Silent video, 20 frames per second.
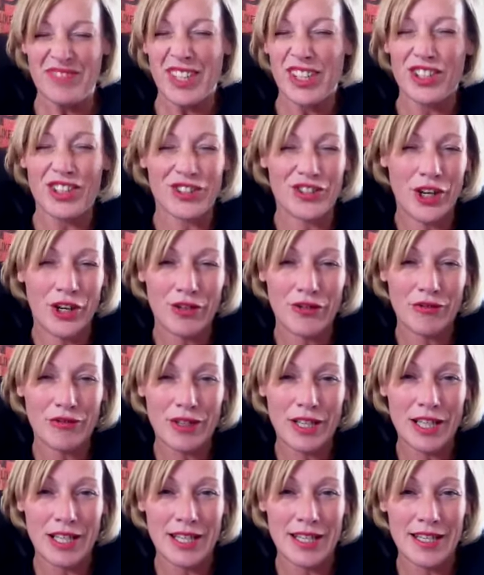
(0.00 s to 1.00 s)
you don't
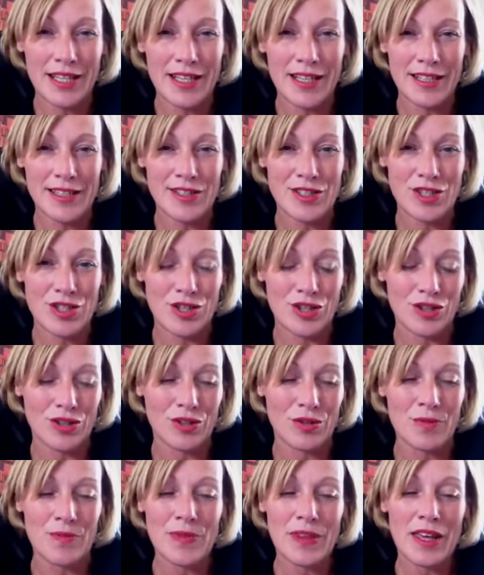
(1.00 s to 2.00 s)
really need to,